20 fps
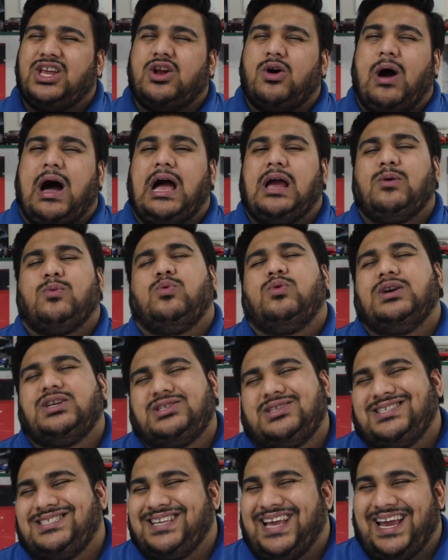I wish
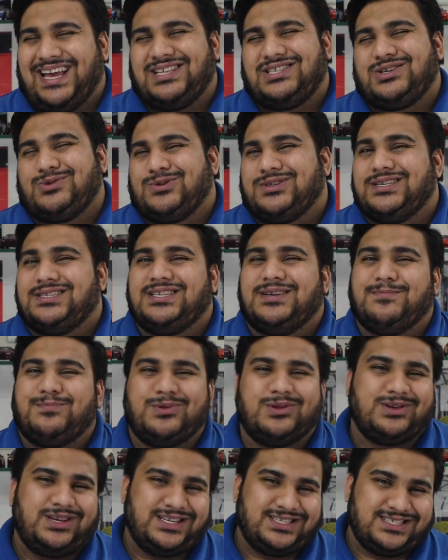this answer was as
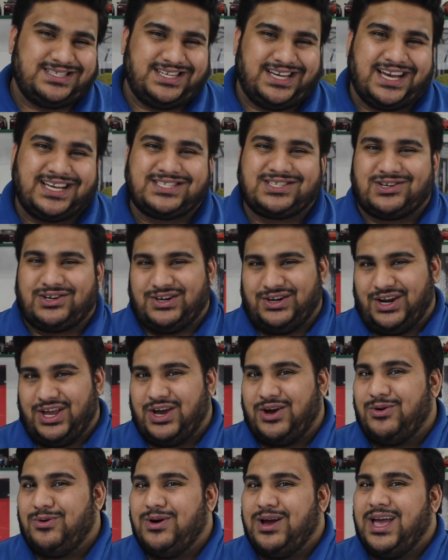simple as yes or
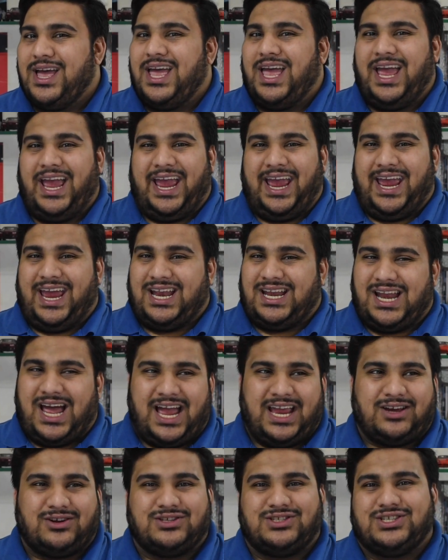no, and
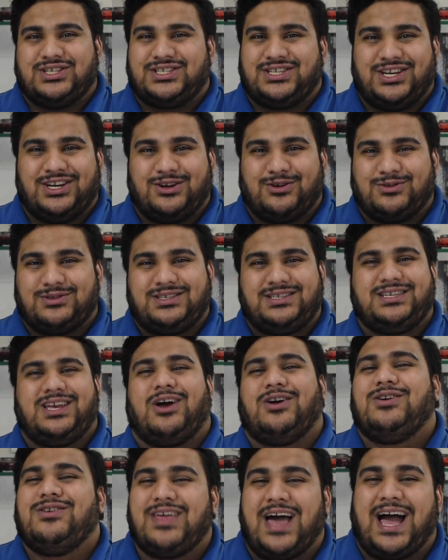I could just,
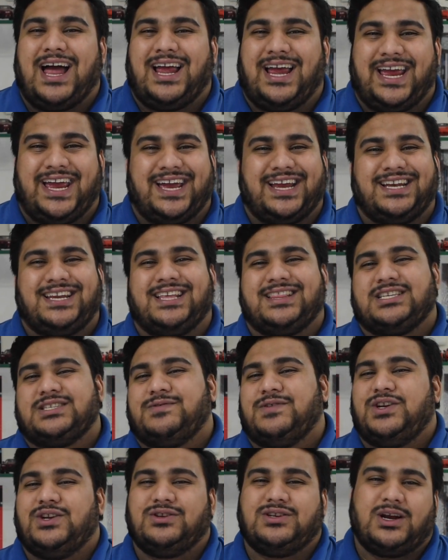tell you that and get this
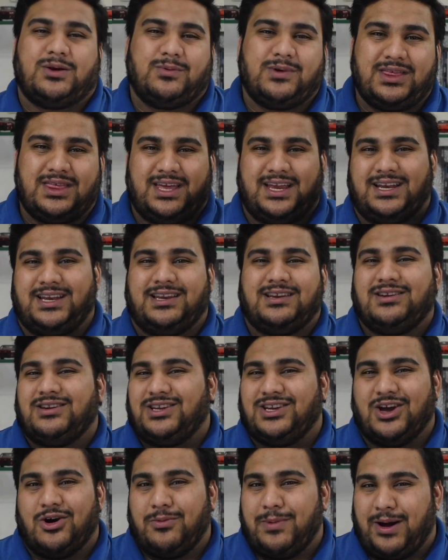video done with and
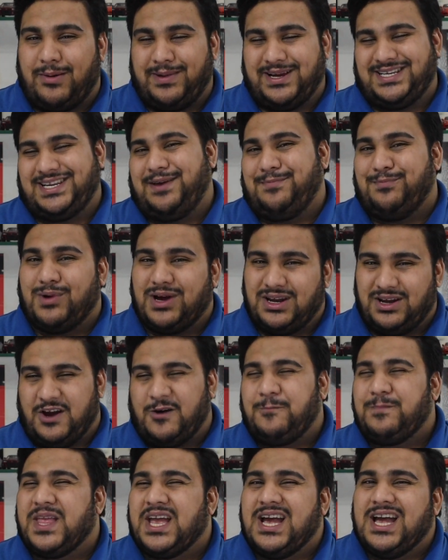go about my day. But
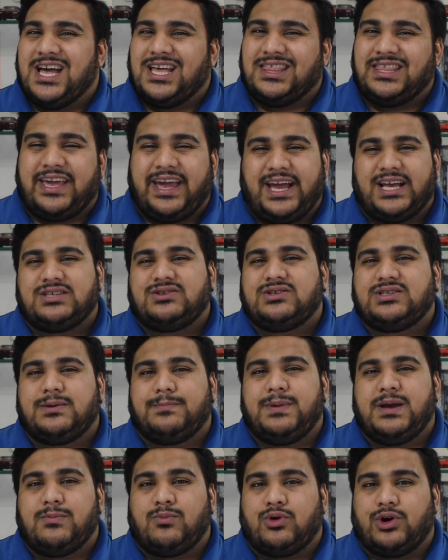no, the answer is a
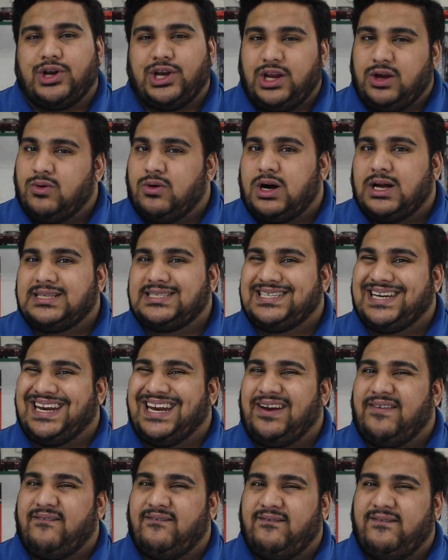bit more nuanced, and
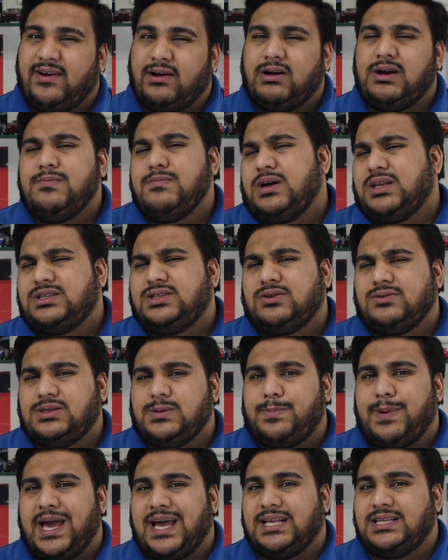it very much so
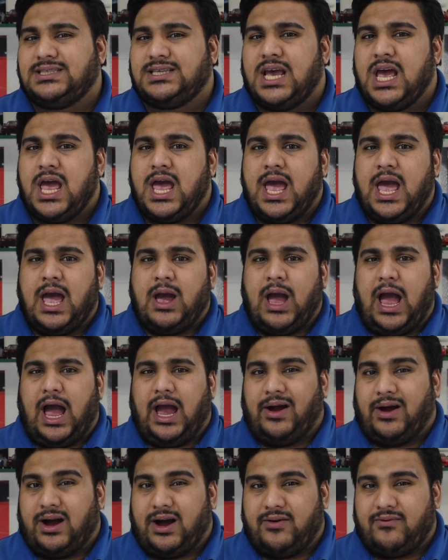depends
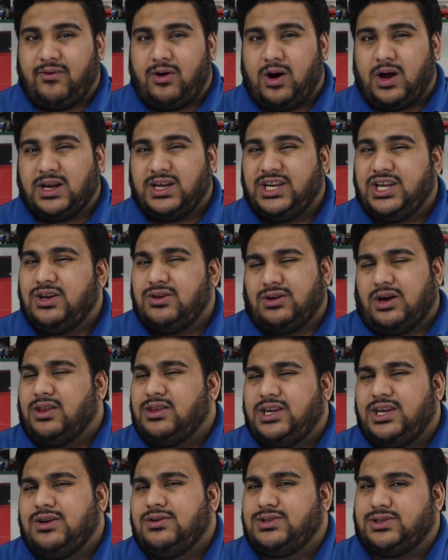on
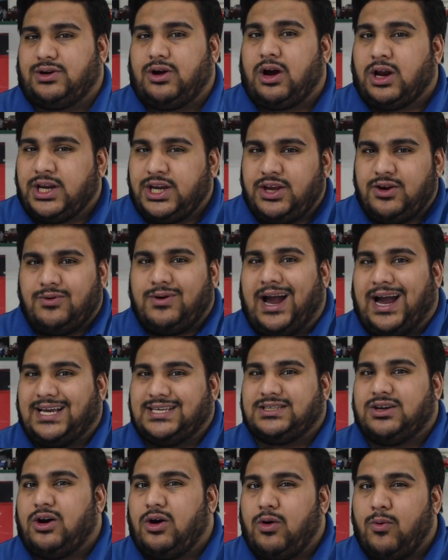the user, on you
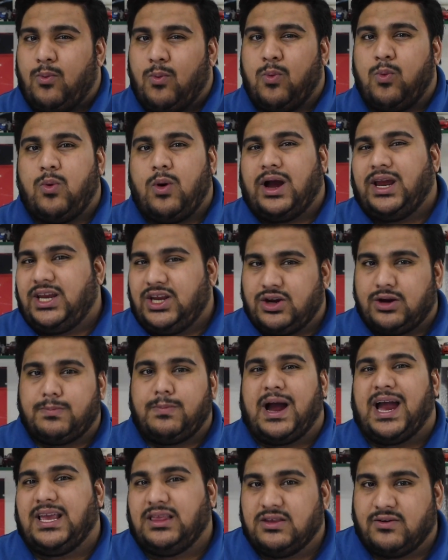guys, what you're
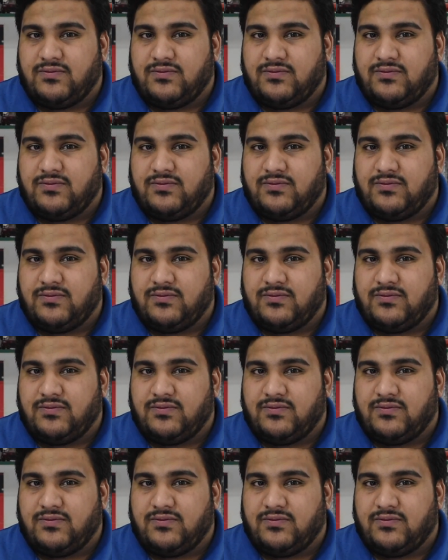buying the